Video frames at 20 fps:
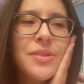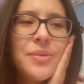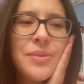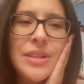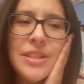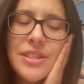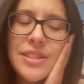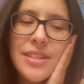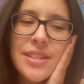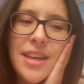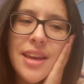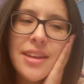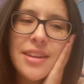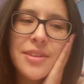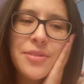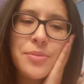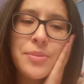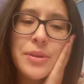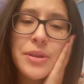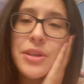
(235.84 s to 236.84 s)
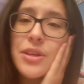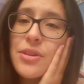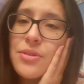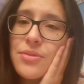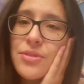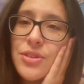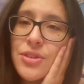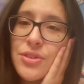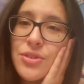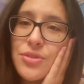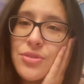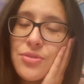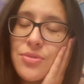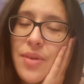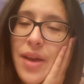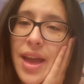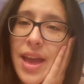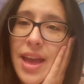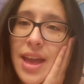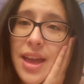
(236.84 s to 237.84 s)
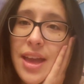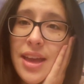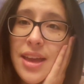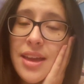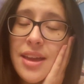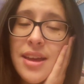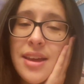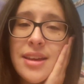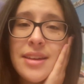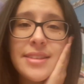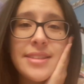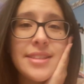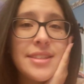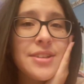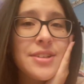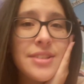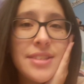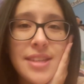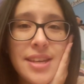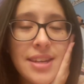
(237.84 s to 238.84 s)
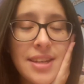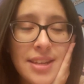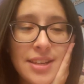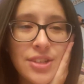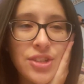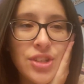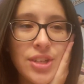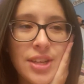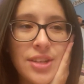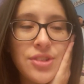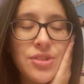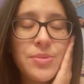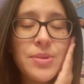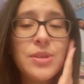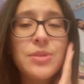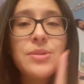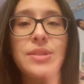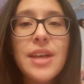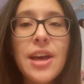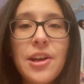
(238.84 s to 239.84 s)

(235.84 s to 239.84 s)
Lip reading: We just said it would be cute to do a Secret Santa exchange. So we used